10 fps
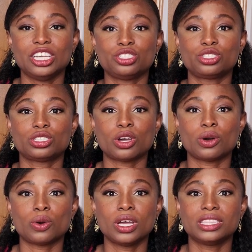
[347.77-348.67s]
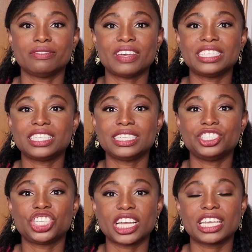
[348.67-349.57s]
So the vet
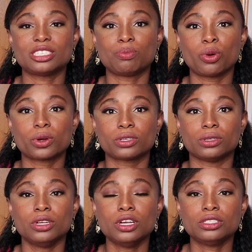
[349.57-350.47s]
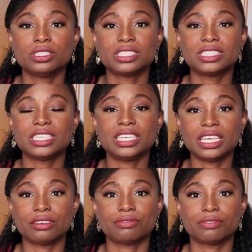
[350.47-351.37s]
didn't check his portal to
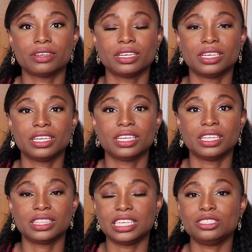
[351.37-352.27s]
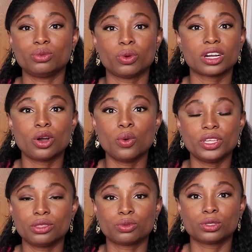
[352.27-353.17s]
see if things were
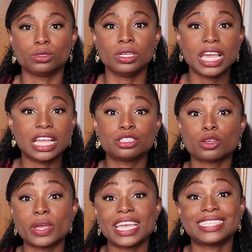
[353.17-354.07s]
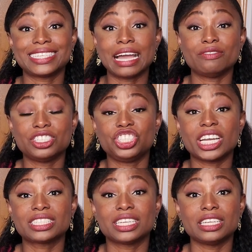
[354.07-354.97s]
going through. And so it sat
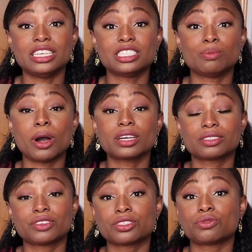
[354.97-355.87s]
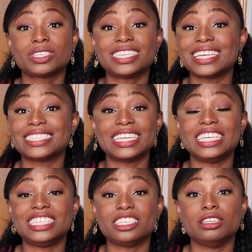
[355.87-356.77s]
rejected in his box for 3 days and
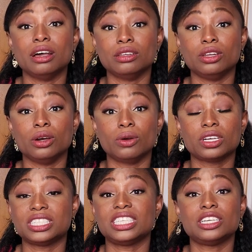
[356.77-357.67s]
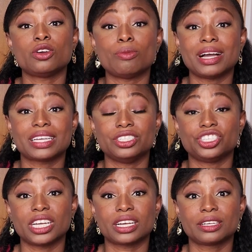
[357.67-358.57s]
he did not know because he didn't go back and
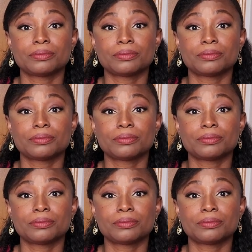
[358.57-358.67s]
check.